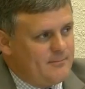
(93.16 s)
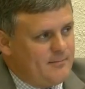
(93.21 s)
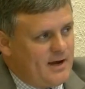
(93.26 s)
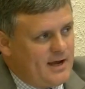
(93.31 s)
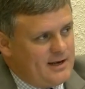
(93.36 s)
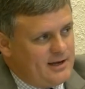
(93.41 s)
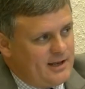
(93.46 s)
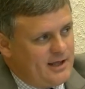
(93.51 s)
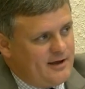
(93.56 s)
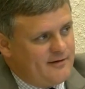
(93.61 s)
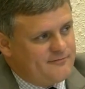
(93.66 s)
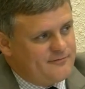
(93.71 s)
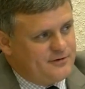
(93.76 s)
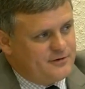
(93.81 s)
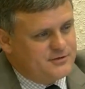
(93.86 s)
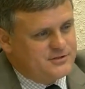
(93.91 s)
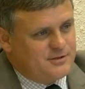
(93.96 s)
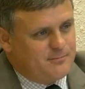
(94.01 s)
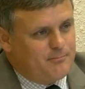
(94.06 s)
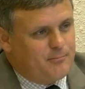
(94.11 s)
But
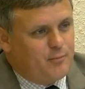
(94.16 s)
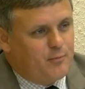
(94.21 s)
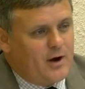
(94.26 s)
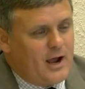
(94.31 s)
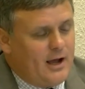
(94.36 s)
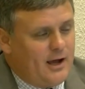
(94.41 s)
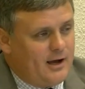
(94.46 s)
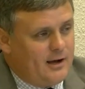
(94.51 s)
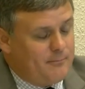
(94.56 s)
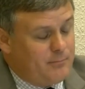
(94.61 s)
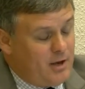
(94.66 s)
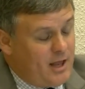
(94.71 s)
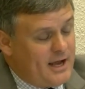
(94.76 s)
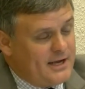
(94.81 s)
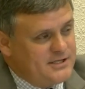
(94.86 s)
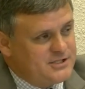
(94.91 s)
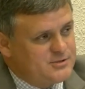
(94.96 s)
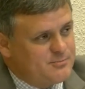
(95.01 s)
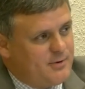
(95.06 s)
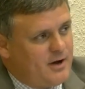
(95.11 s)
Commission Chairman Stacy
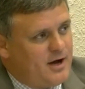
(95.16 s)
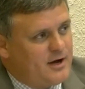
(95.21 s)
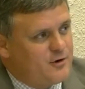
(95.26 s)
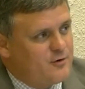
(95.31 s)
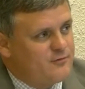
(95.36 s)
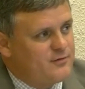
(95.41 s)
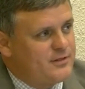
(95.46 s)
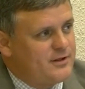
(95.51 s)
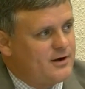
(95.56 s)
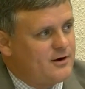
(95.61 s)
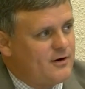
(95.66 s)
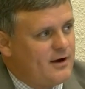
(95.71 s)
White is among